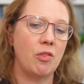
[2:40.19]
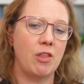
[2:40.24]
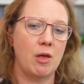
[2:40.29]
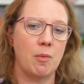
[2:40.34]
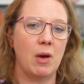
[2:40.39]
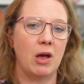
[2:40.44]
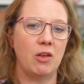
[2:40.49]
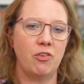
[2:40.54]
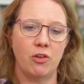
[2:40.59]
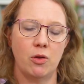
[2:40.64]
they
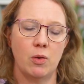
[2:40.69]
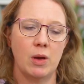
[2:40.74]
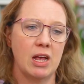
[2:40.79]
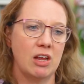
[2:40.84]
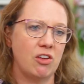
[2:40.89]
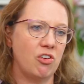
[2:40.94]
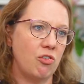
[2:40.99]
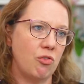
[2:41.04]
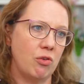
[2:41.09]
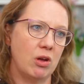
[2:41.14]
might do
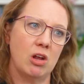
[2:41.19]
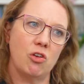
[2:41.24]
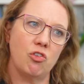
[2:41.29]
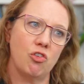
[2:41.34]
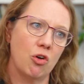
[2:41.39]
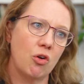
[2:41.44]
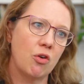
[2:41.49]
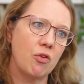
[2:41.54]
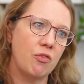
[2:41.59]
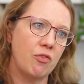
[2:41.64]
history and
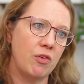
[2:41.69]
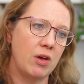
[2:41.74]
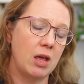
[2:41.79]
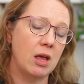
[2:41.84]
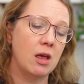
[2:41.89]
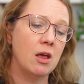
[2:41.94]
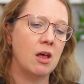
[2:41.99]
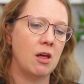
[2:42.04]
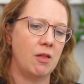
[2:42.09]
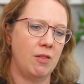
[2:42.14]

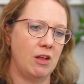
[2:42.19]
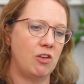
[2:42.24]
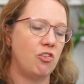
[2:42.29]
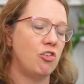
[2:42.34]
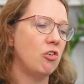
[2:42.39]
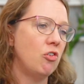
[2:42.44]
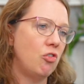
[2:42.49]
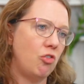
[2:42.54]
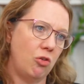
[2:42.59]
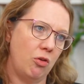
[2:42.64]
geography. They
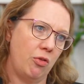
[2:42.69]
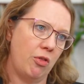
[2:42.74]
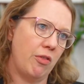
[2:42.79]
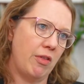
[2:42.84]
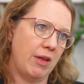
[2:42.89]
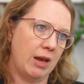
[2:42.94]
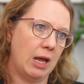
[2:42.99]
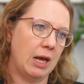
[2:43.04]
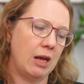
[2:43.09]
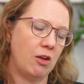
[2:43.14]
choose two
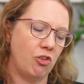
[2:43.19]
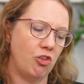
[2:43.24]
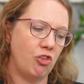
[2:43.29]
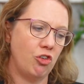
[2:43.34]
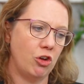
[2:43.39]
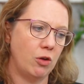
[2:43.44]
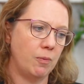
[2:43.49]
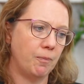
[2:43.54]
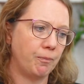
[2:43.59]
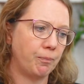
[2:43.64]
that they'd like to do.